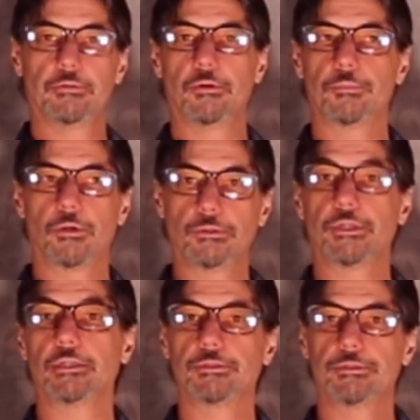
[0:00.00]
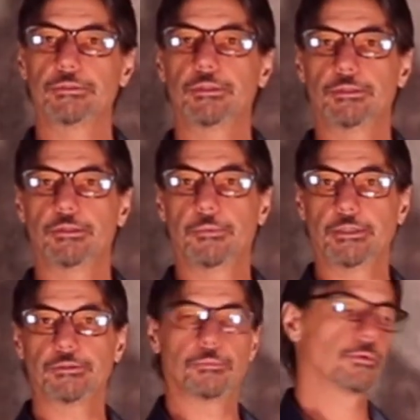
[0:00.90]
of a process to
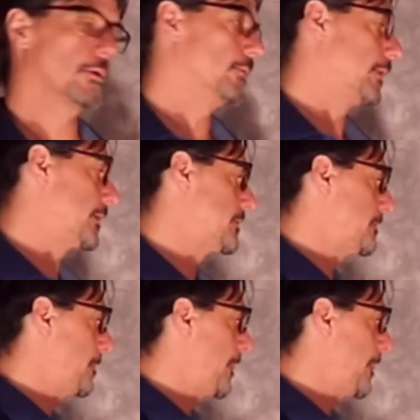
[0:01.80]
make some progress.